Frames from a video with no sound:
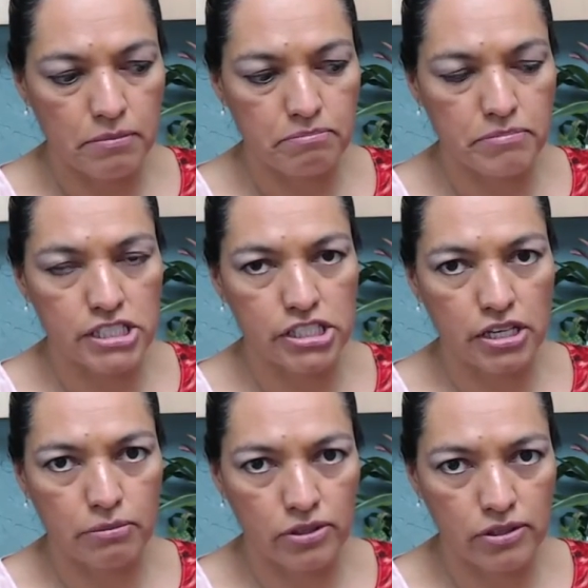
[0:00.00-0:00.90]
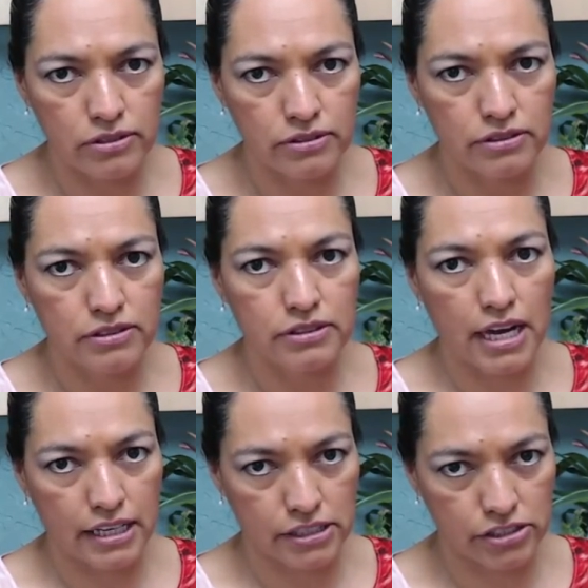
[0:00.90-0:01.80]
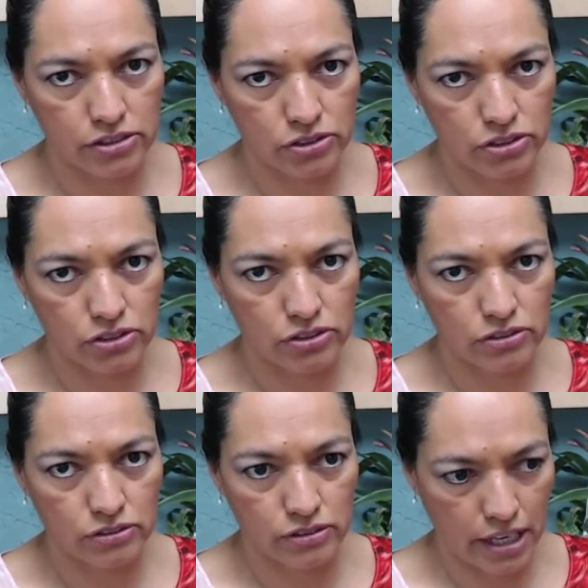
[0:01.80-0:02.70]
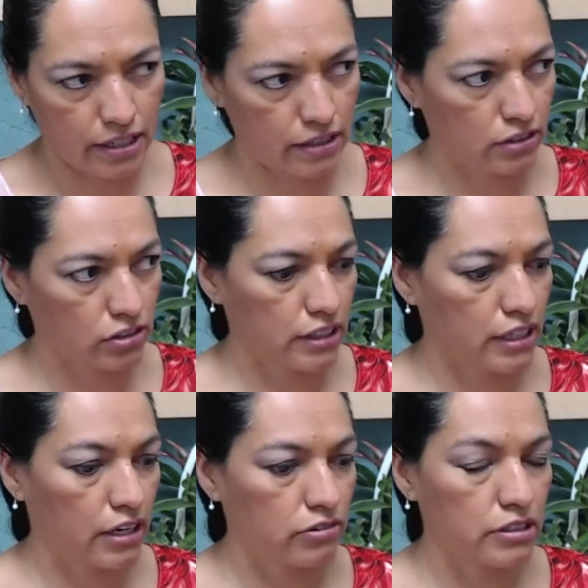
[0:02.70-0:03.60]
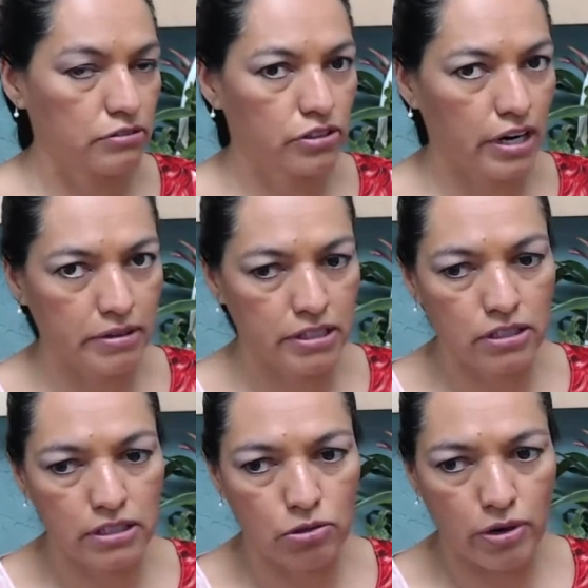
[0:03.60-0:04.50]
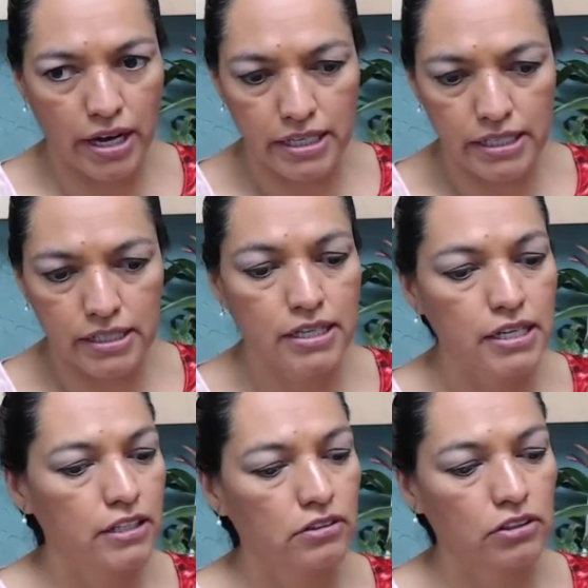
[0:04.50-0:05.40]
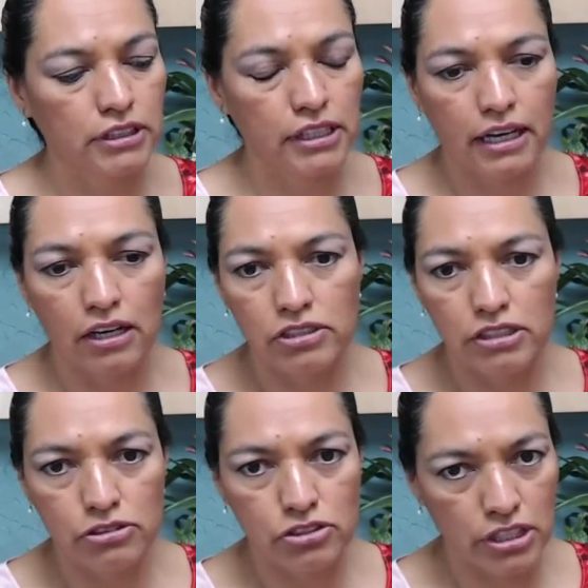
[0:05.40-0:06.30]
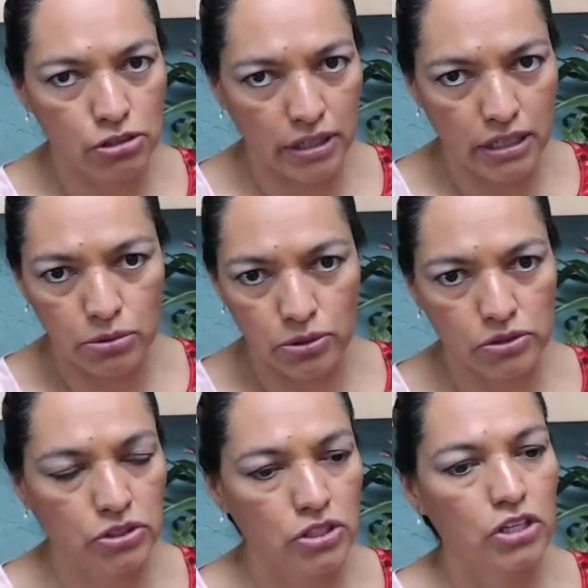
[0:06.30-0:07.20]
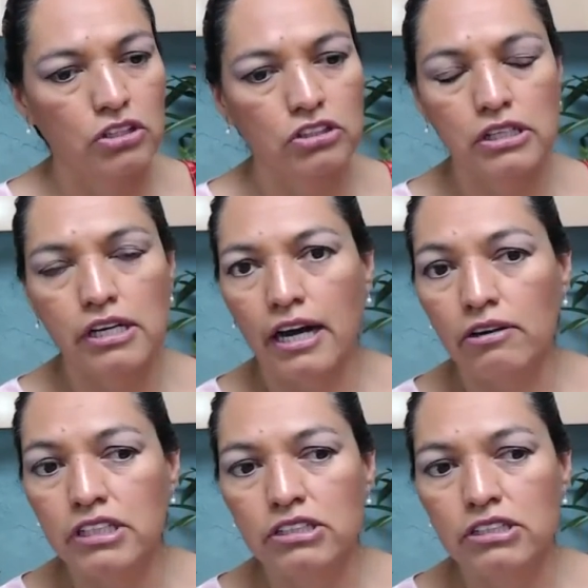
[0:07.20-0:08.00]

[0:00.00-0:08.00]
measurable actions. Yeah, doesn't count if you have it in writing, doesn't count if you read 20 books, doesn't count